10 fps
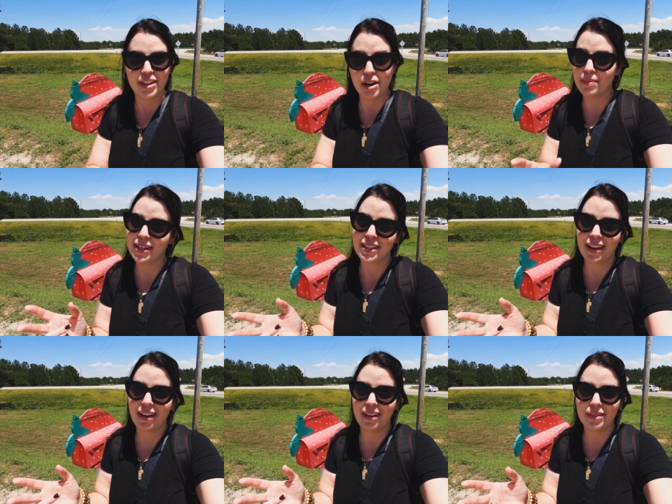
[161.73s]
They're
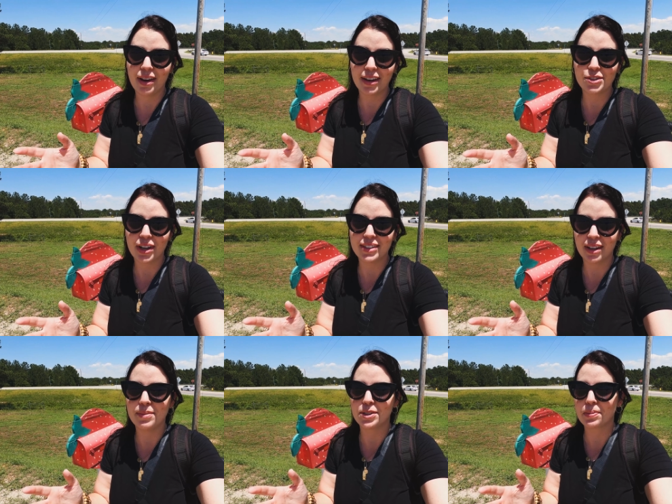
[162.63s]
amazing. I, I tried
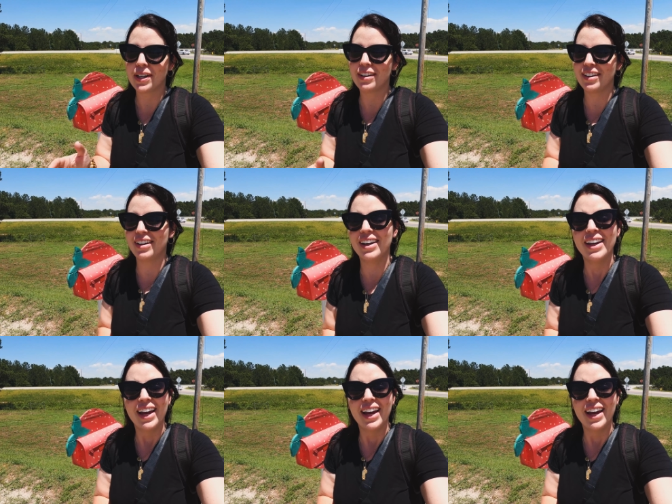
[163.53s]
some, it's pretty good.